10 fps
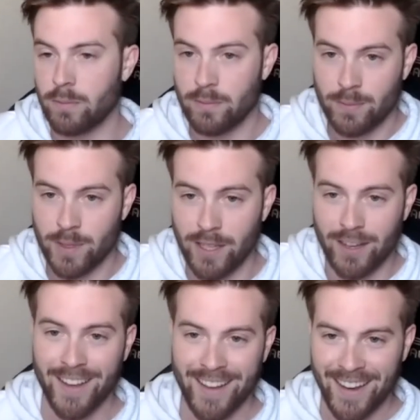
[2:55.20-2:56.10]
yeah,
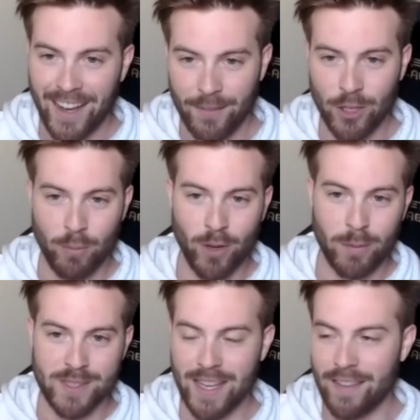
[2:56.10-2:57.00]
I have no problem
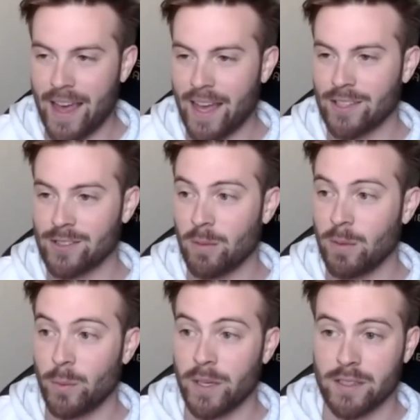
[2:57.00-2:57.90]
saying that. So I mean,
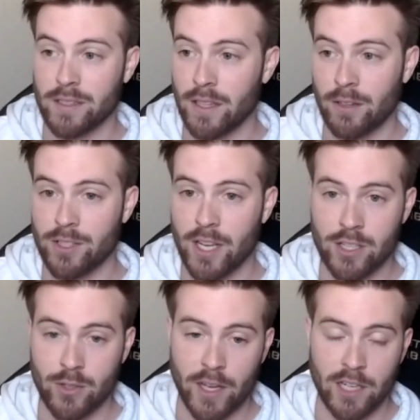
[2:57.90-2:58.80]
we just interchange
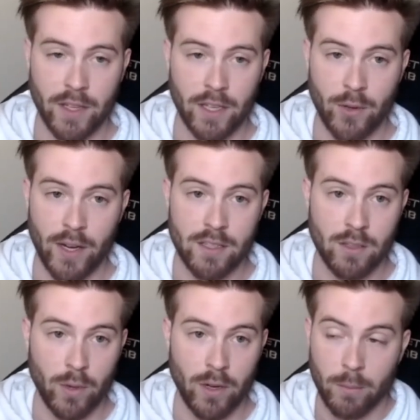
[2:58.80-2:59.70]
creative like crazy to
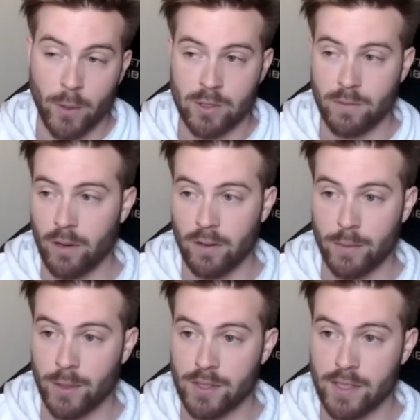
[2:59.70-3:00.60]
where most of our you
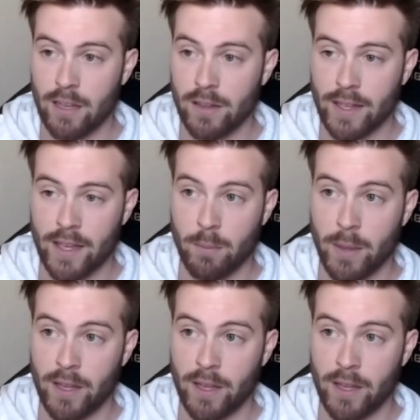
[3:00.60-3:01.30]
know scaling campaigns are